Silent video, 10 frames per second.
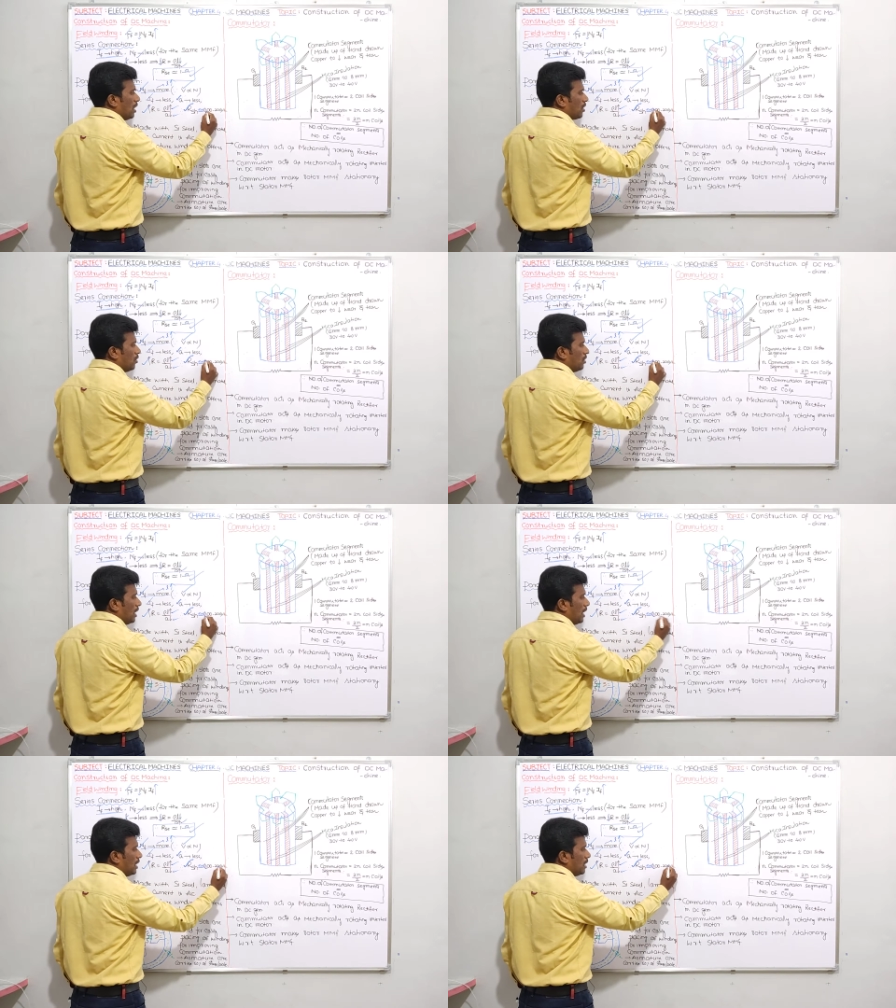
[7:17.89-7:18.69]
around
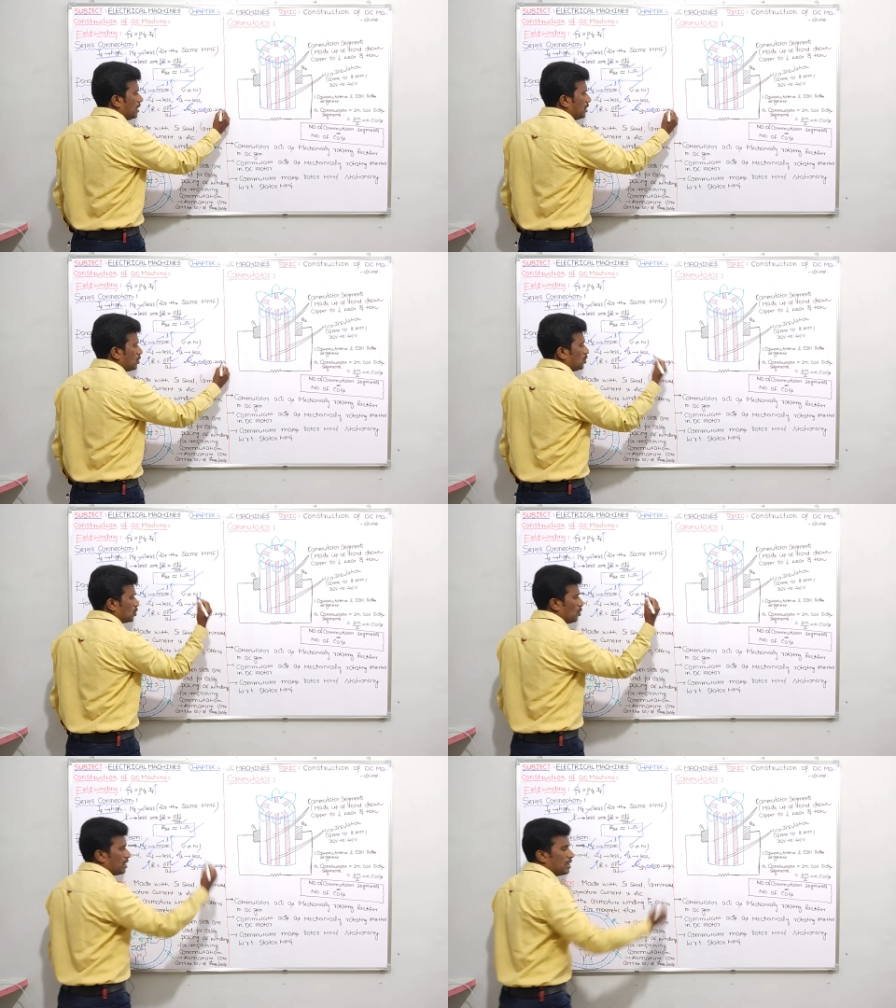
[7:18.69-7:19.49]
100 to
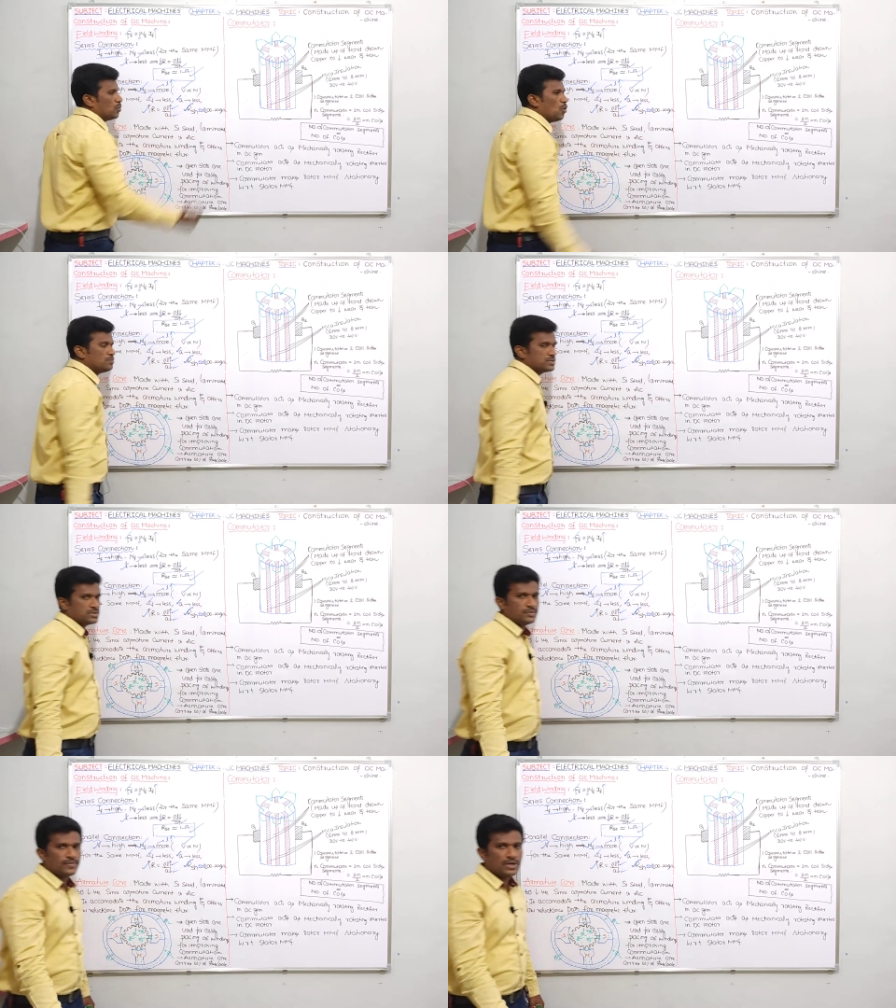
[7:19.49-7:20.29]
200 ohms.